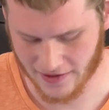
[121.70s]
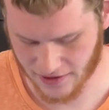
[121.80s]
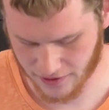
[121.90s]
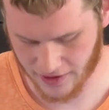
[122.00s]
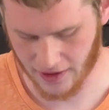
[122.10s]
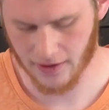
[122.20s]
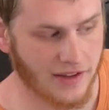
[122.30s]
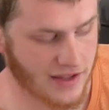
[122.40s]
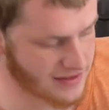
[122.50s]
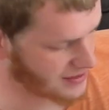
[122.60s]
here today.
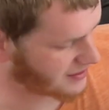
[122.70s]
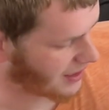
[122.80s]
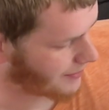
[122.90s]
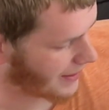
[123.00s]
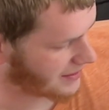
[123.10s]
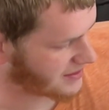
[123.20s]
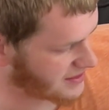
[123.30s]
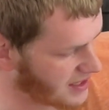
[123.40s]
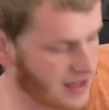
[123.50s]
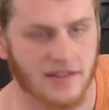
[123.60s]
This is an iPad
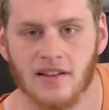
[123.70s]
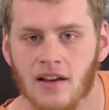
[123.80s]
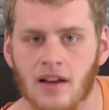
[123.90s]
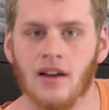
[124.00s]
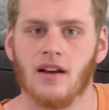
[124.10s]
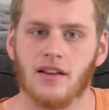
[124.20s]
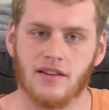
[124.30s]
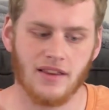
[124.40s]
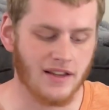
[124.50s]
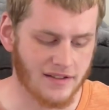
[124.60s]
6.
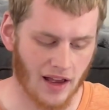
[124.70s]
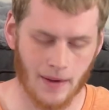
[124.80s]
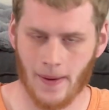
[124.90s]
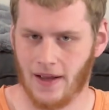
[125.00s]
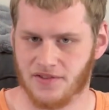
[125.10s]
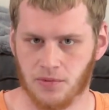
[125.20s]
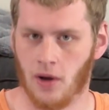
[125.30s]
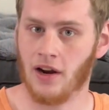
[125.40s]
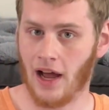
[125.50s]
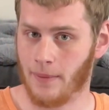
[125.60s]
These iPads
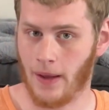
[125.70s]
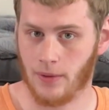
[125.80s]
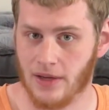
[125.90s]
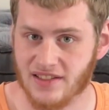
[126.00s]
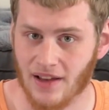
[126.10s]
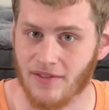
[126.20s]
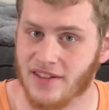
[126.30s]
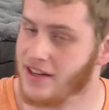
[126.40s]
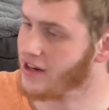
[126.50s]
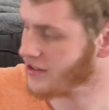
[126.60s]
run iPadOS
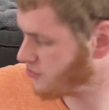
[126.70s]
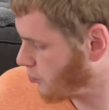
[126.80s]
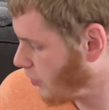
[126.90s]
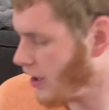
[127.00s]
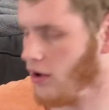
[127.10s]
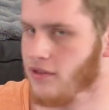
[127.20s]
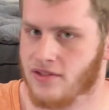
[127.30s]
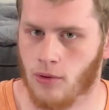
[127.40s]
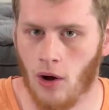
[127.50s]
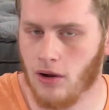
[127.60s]
17 as well,
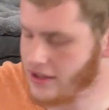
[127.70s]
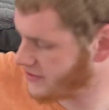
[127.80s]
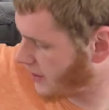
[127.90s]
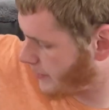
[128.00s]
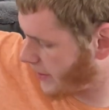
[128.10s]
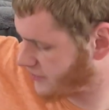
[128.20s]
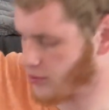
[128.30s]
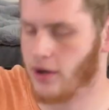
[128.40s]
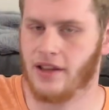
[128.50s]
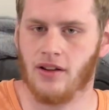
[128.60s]
so all these iPads are
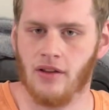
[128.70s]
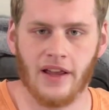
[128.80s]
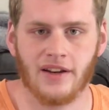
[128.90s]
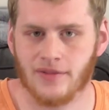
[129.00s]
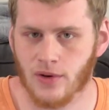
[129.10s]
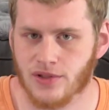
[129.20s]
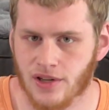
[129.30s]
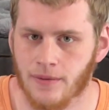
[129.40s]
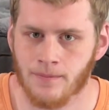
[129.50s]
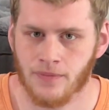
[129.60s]
running the latest
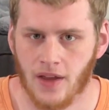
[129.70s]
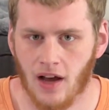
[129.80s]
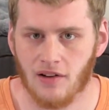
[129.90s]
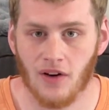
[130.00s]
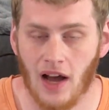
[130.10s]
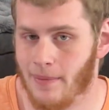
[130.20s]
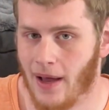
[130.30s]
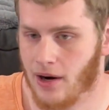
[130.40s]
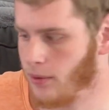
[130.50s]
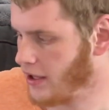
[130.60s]
version of
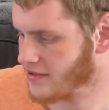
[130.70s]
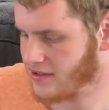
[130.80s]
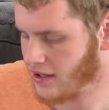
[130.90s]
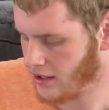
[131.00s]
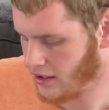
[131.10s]
iPadOS.